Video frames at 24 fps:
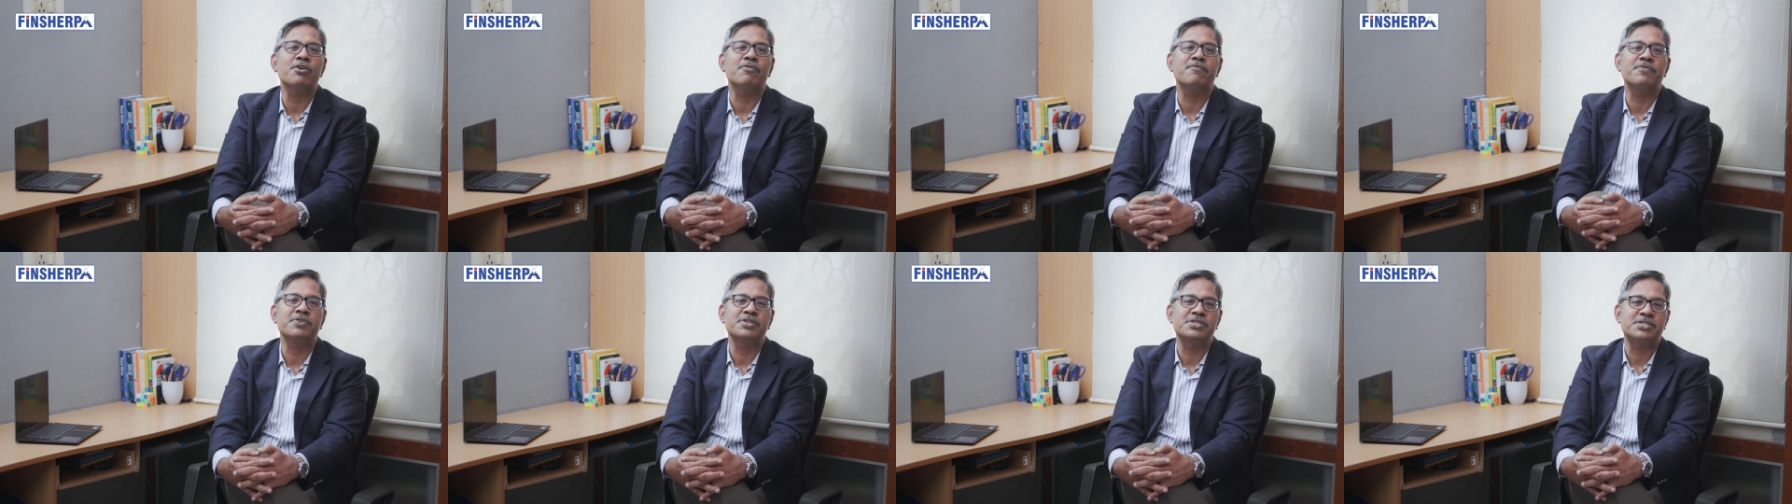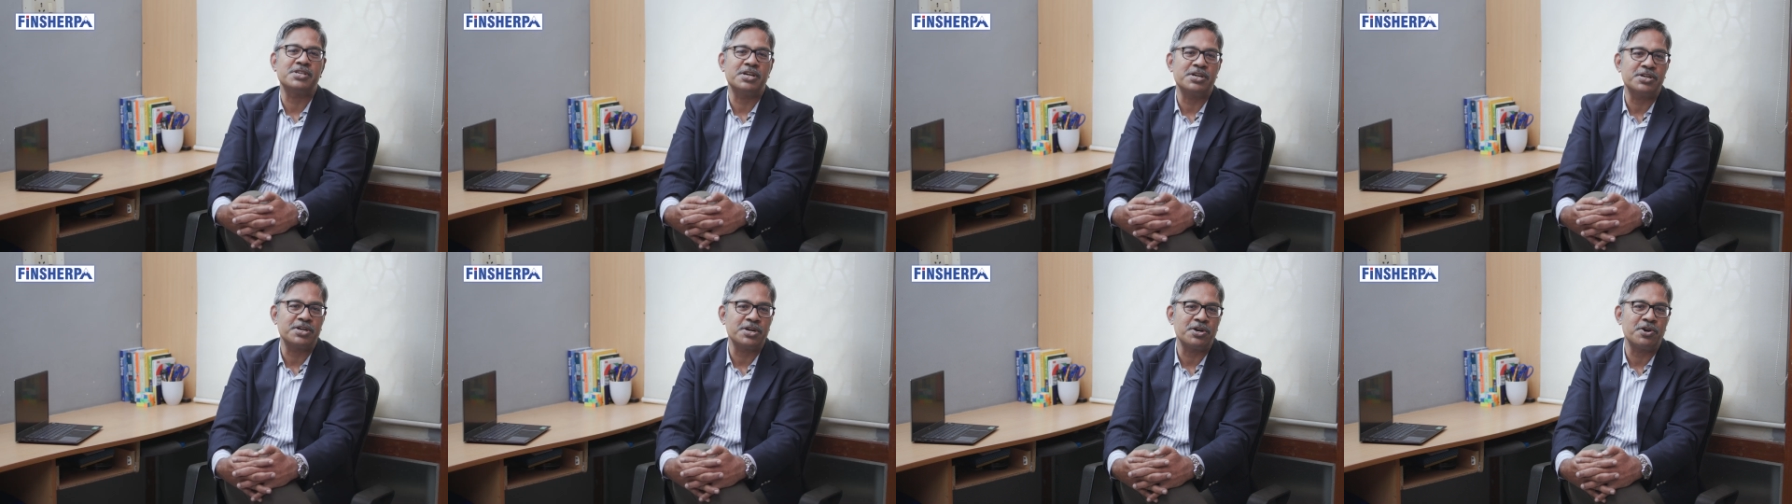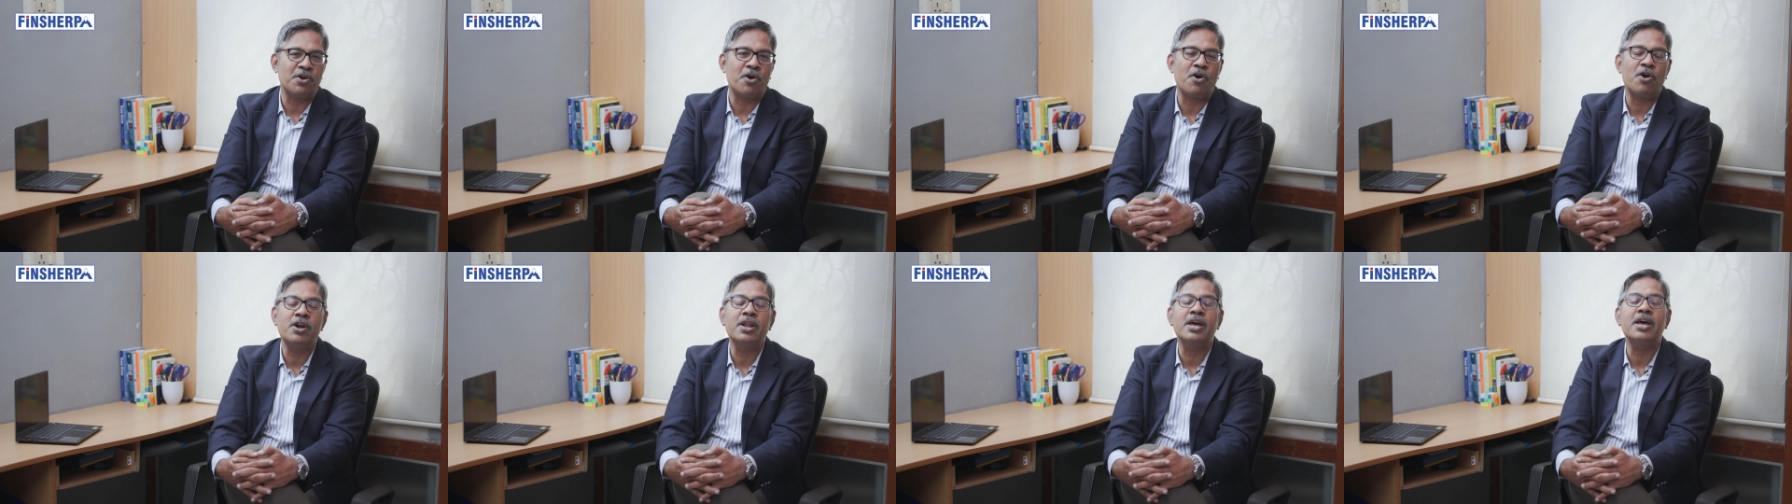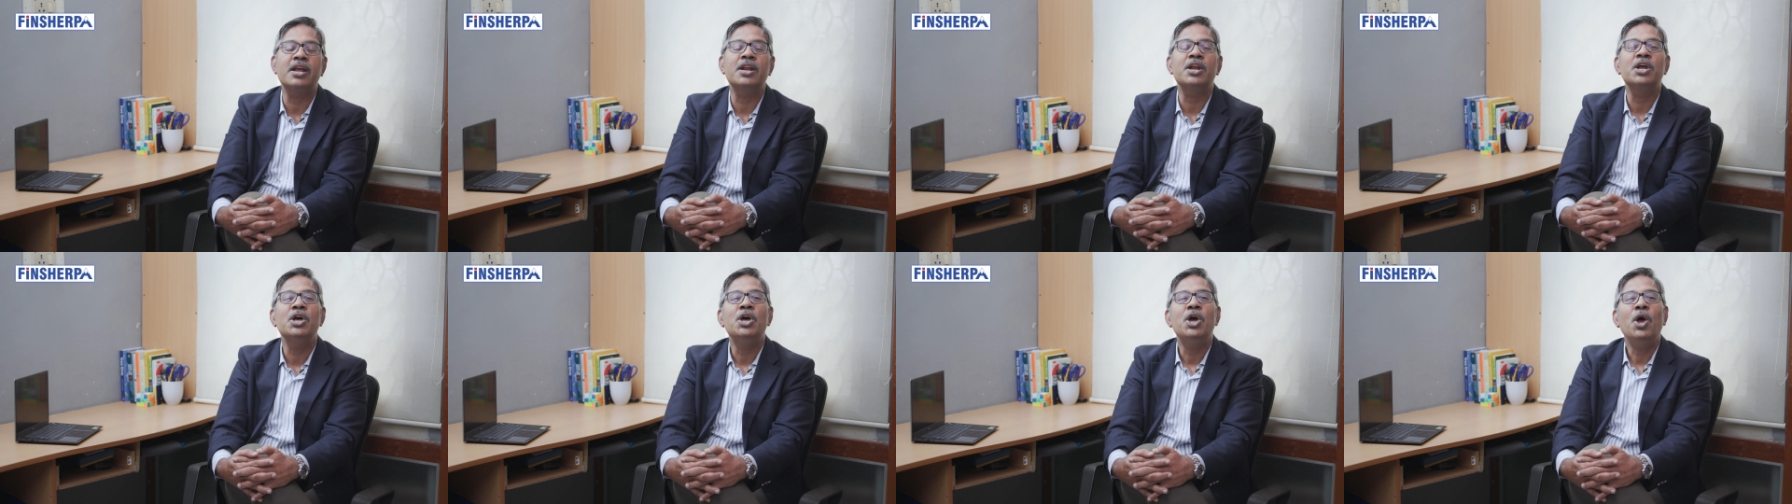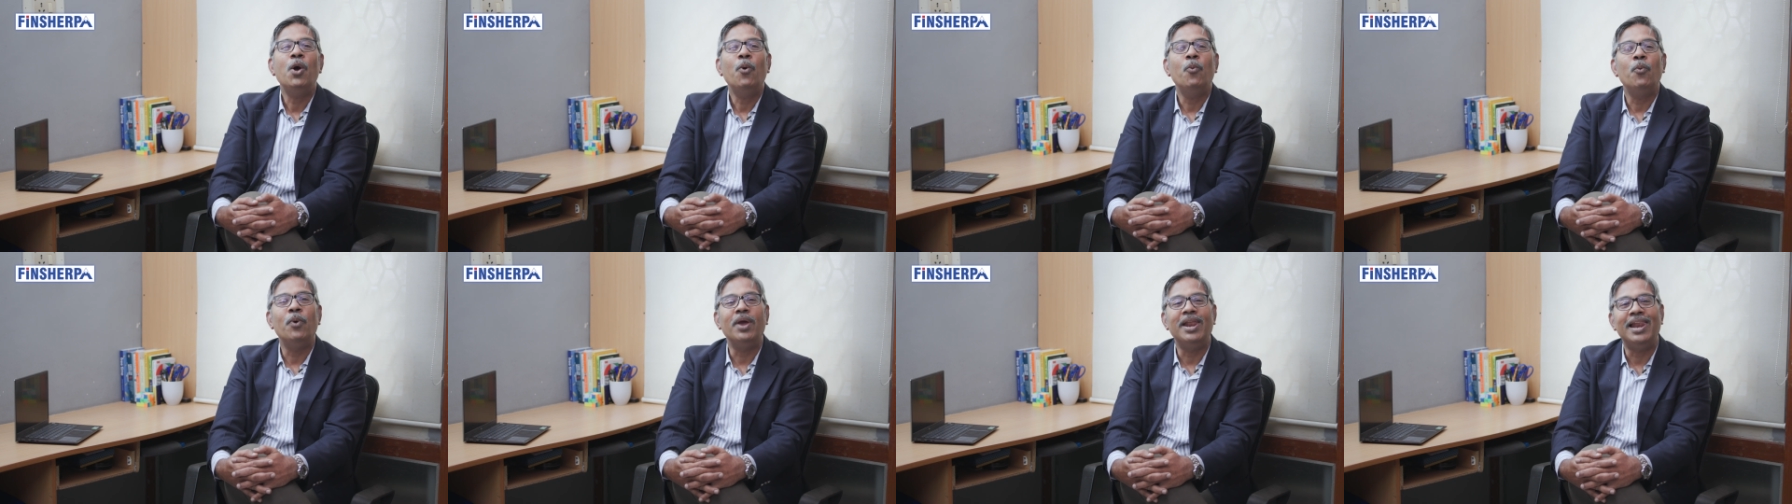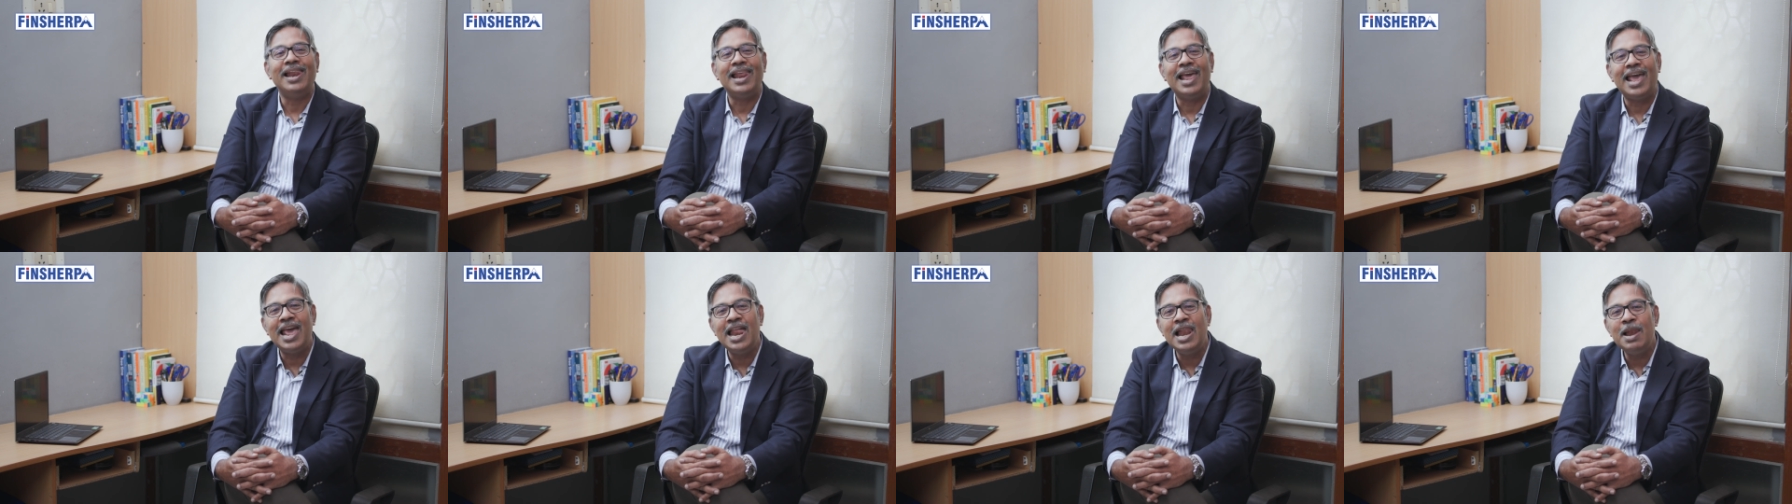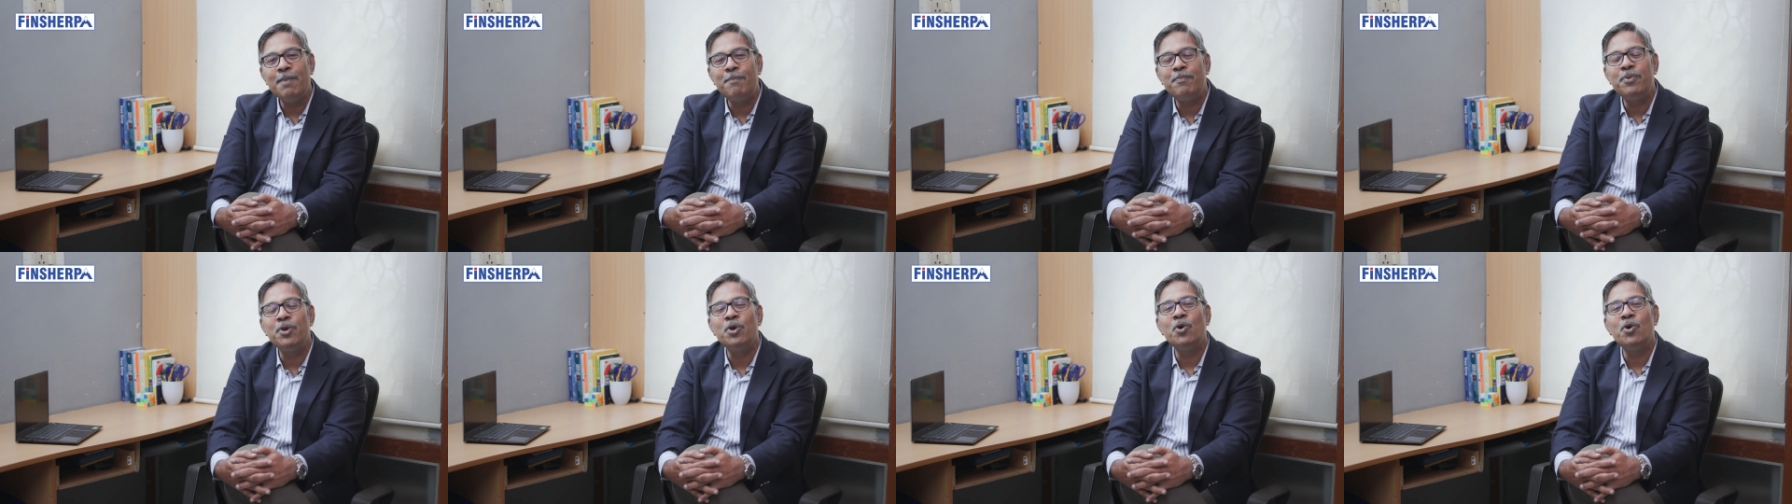of a certain order will help